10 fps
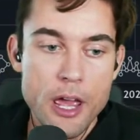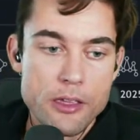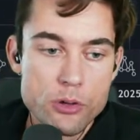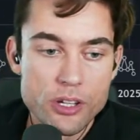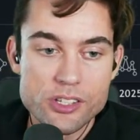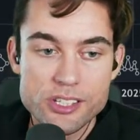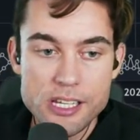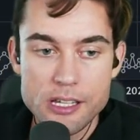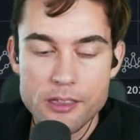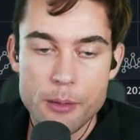you could
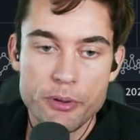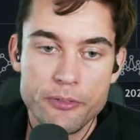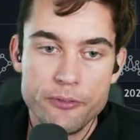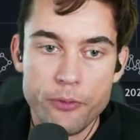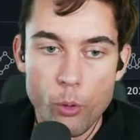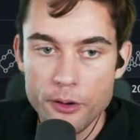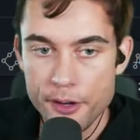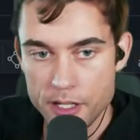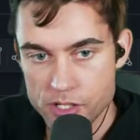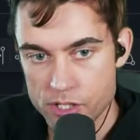see that before
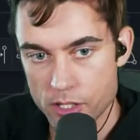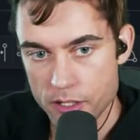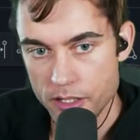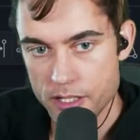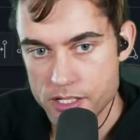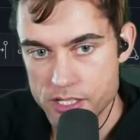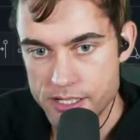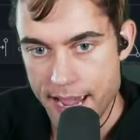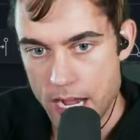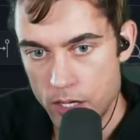it started this
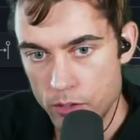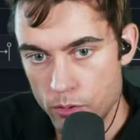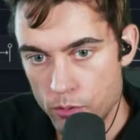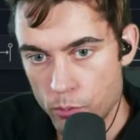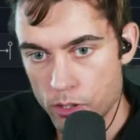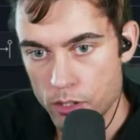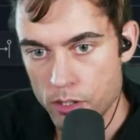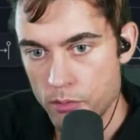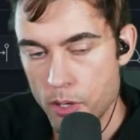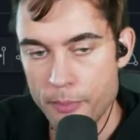
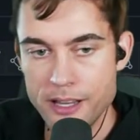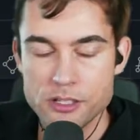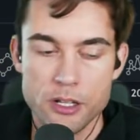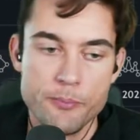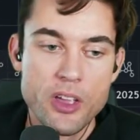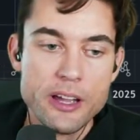downward momentum,